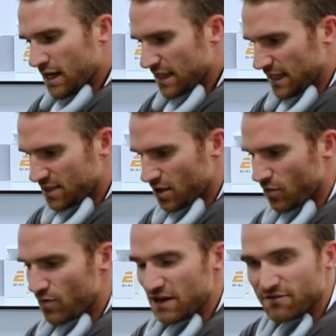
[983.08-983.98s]

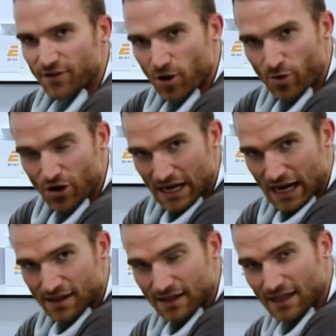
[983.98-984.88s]
Dexcom reading
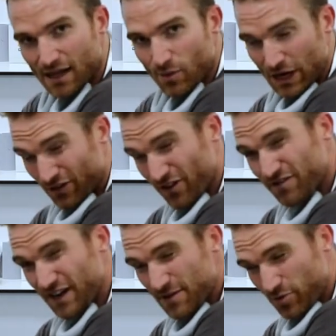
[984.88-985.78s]
4.9, the alarm went off at
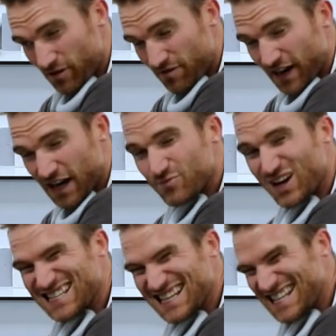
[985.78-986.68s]
5.5, but
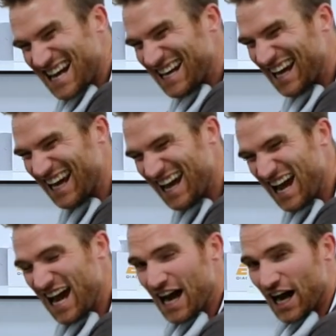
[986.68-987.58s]
as I said,
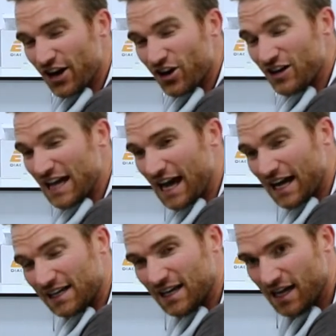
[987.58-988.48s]
I'd already
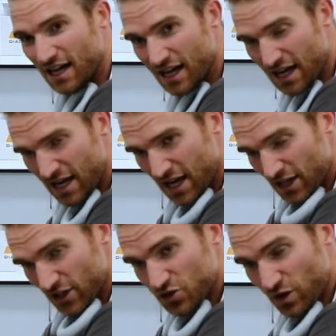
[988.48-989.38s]
had
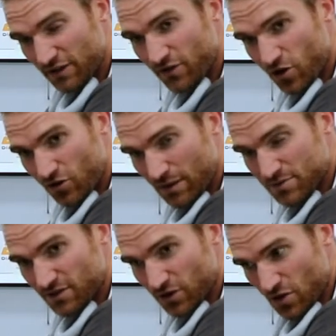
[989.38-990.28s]
the 24
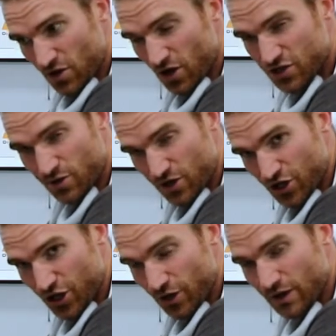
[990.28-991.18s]
grams of glucose, so I
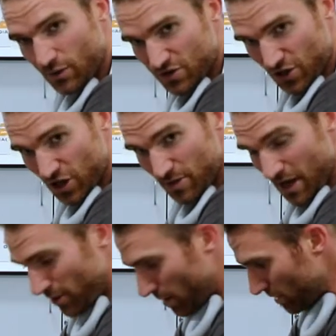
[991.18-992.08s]
knew that wasn't going to be a
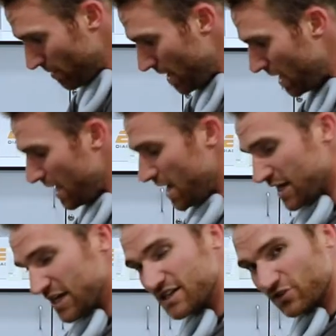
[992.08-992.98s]
problem.
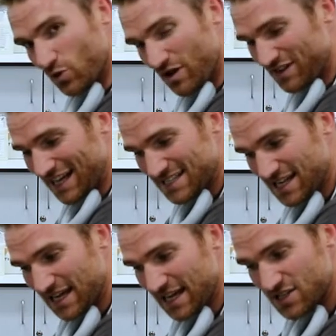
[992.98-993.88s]
You just have to wait for that to
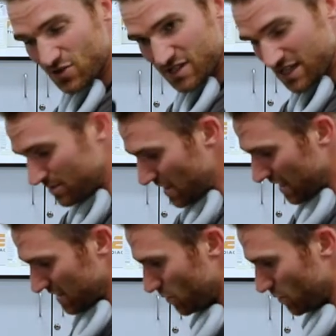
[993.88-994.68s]
kick in, so it seems like it's